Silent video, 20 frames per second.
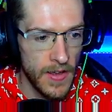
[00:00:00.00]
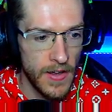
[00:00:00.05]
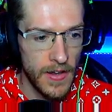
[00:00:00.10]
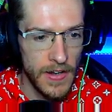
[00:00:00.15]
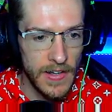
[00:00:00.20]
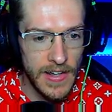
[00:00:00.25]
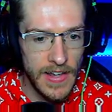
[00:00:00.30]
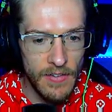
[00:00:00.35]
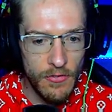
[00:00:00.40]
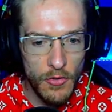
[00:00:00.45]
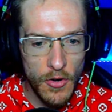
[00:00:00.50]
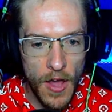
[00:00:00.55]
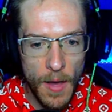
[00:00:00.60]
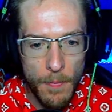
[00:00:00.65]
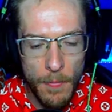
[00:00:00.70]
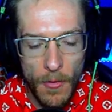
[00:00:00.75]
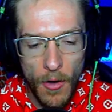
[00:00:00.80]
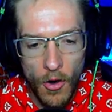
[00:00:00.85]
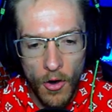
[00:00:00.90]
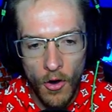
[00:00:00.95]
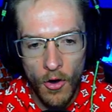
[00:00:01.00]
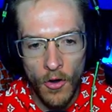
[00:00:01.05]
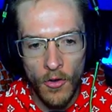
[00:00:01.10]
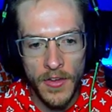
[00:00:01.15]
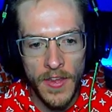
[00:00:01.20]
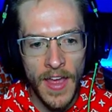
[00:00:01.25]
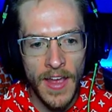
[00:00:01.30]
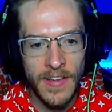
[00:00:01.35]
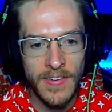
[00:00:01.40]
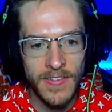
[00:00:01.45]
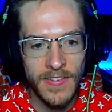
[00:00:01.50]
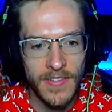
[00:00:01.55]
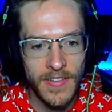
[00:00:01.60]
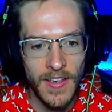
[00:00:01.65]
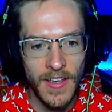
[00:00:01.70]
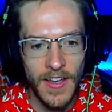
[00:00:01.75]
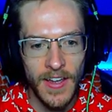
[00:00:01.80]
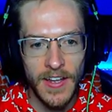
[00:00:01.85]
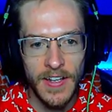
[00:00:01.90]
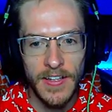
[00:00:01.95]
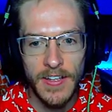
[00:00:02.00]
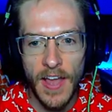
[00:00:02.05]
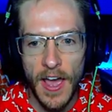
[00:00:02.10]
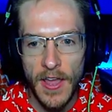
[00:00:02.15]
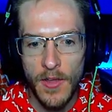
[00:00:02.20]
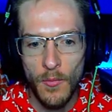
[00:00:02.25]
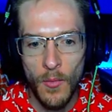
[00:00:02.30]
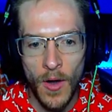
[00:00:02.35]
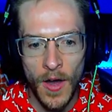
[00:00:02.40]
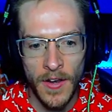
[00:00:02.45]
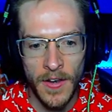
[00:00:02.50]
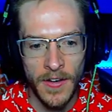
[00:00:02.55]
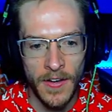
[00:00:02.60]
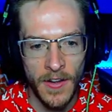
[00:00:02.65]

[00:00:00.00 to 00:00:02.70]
Leveled up. Oh, yes. Night 1.